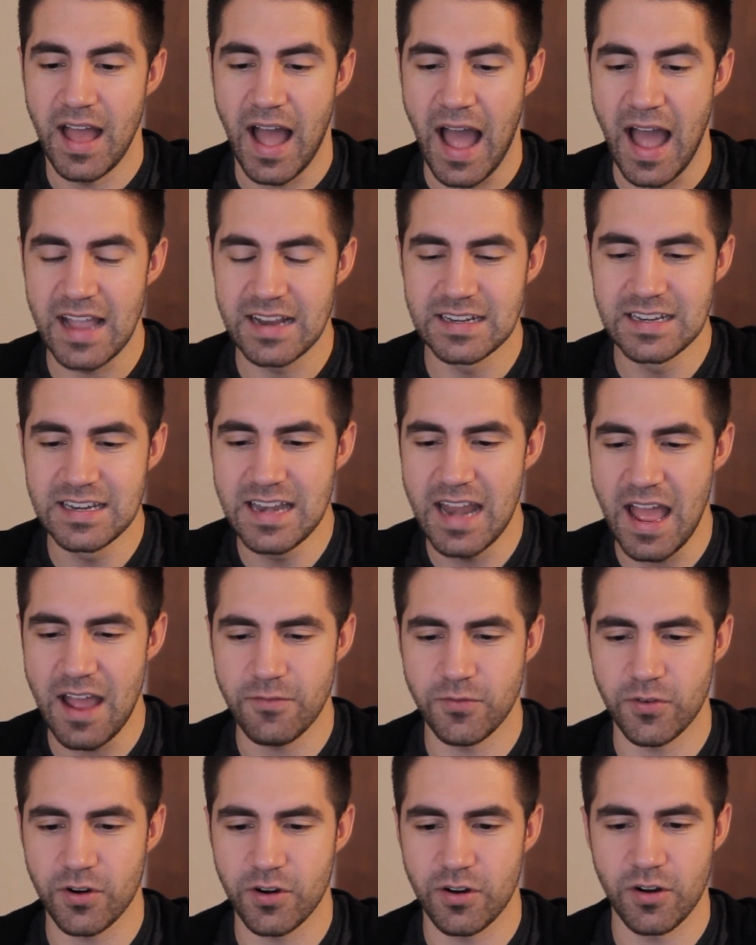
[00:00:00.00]
I
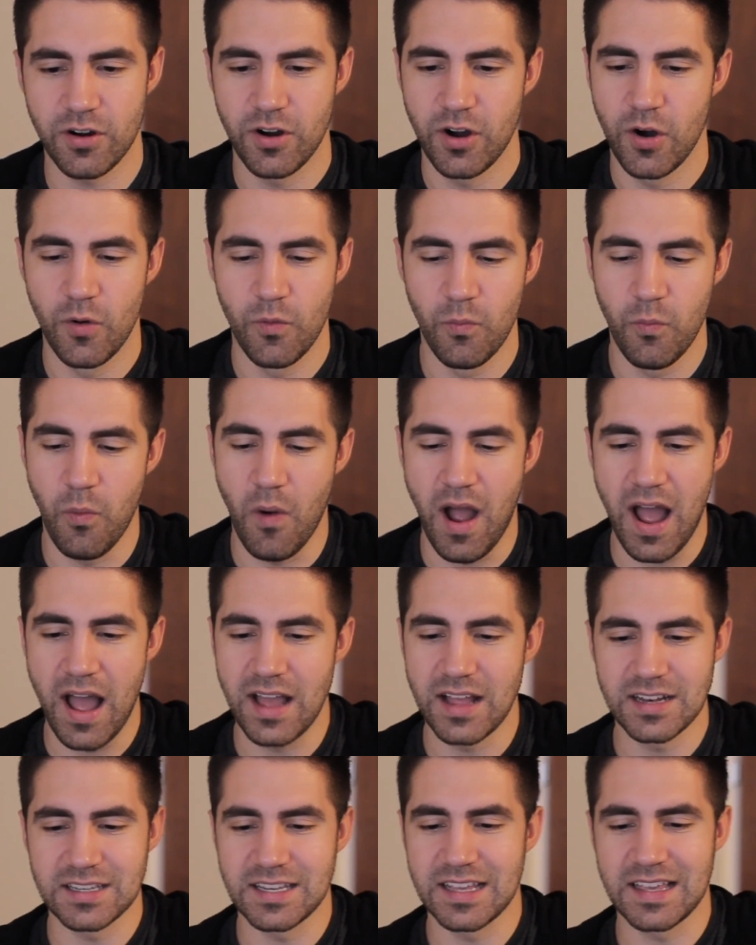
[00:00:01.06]
never
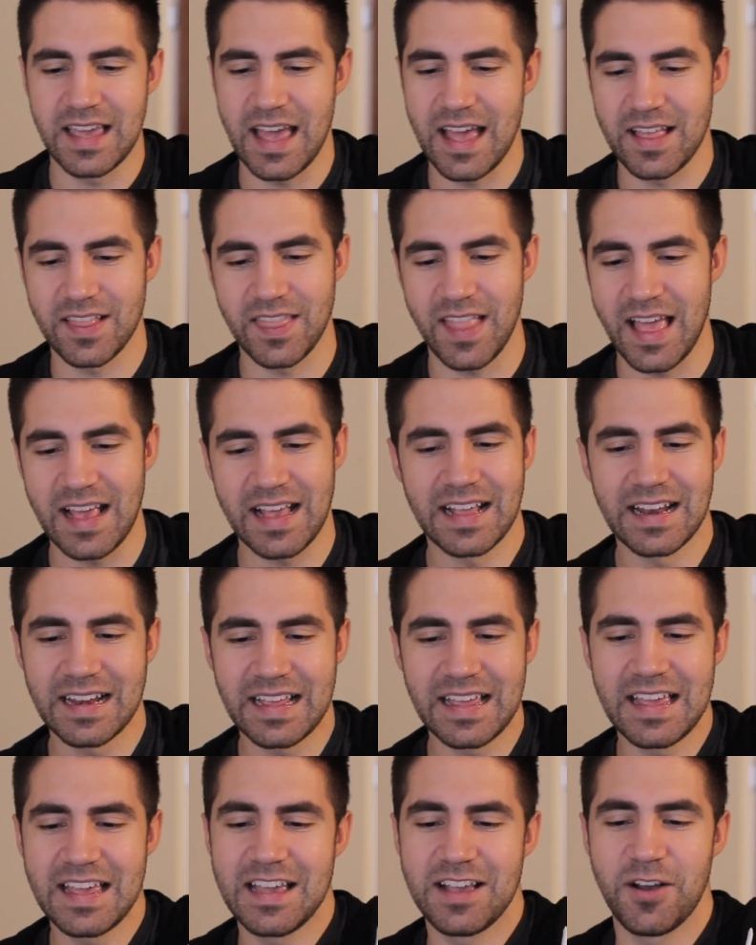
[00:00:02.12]
want to get like an
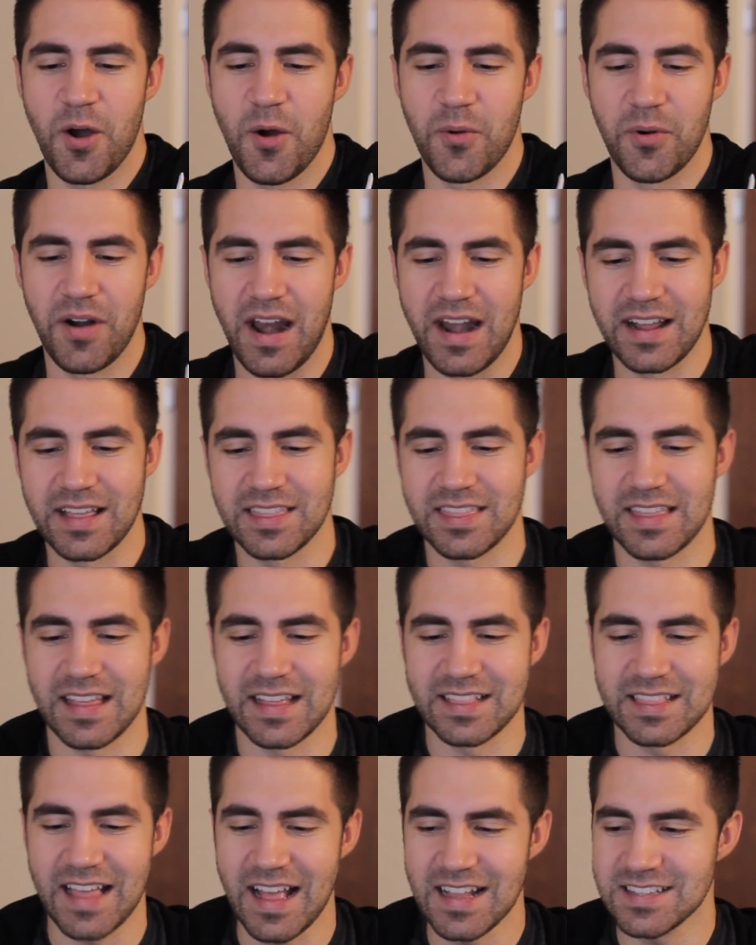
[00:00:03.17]
ego or anything.
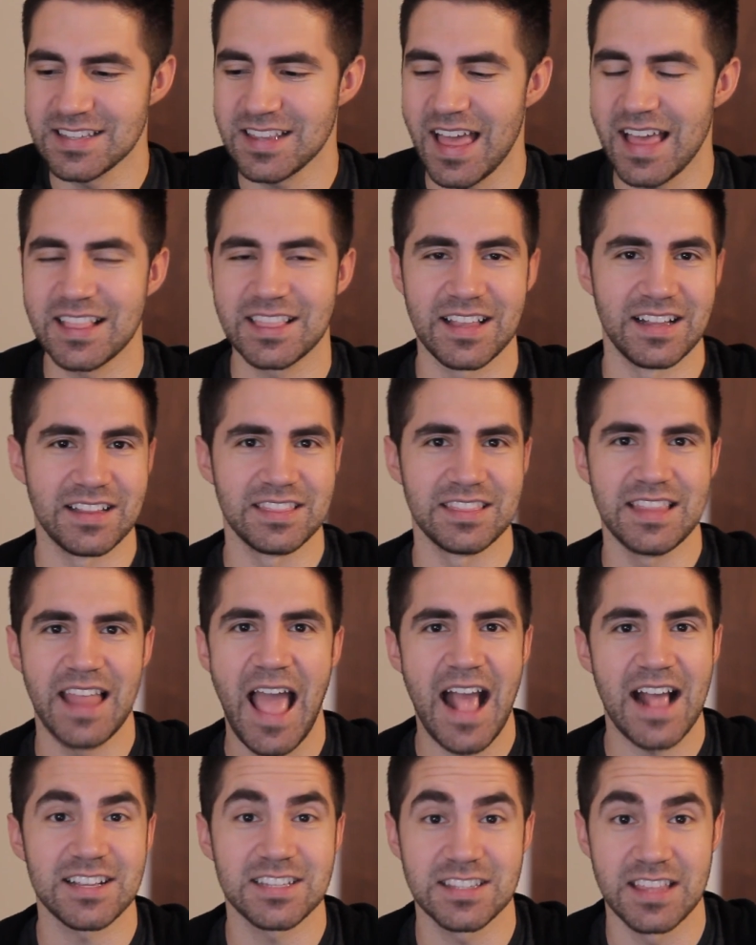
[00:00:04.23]
That's like the
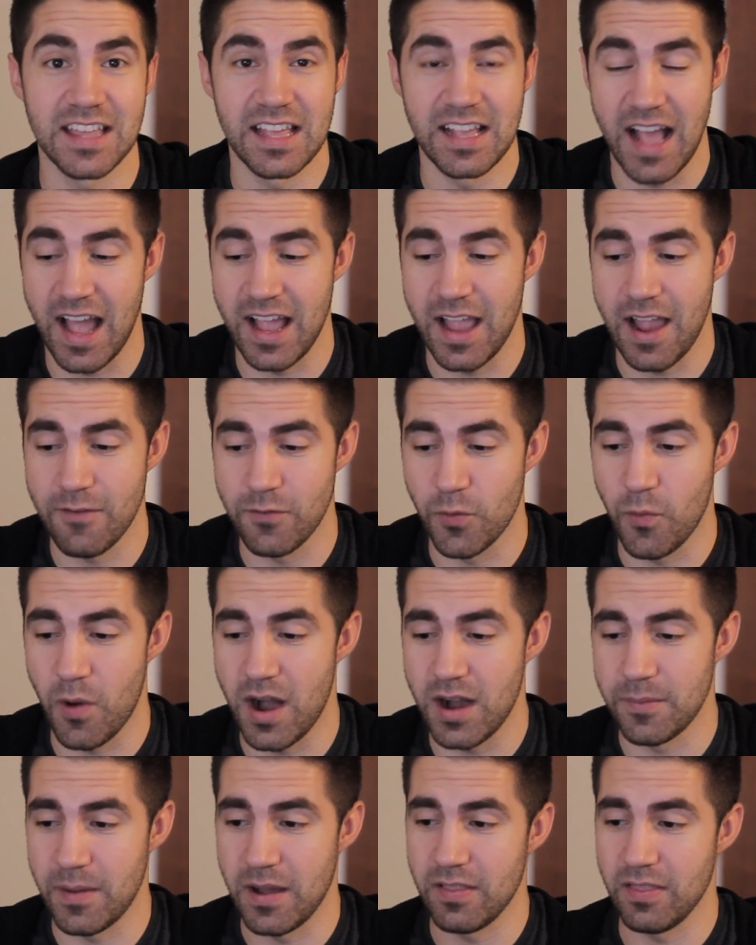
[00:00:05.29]
last thing I ever
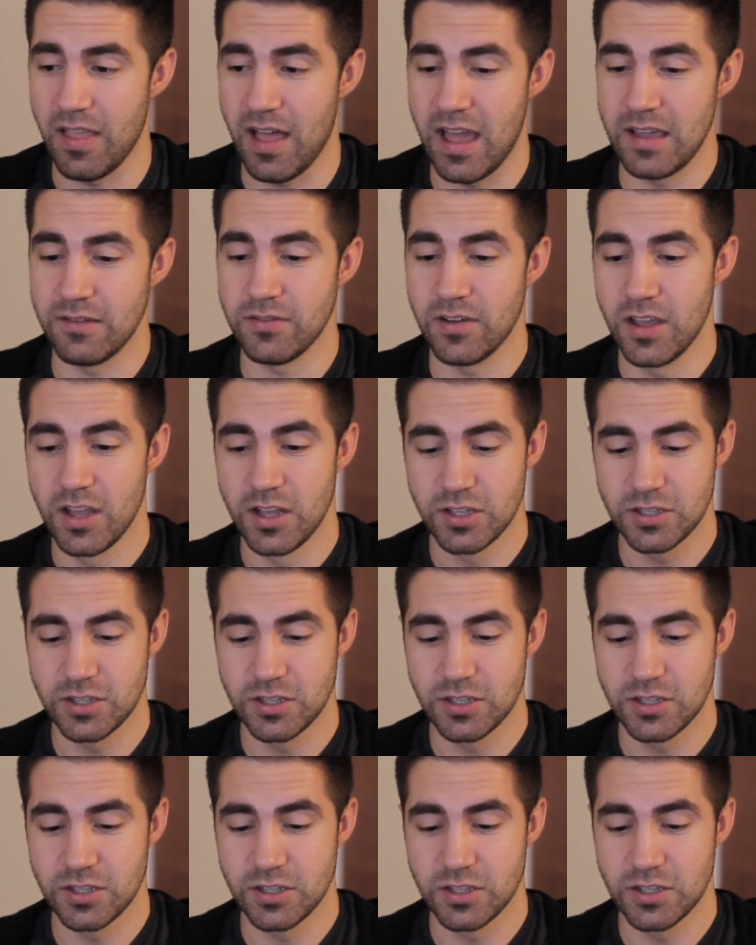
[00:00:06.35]
want in my life.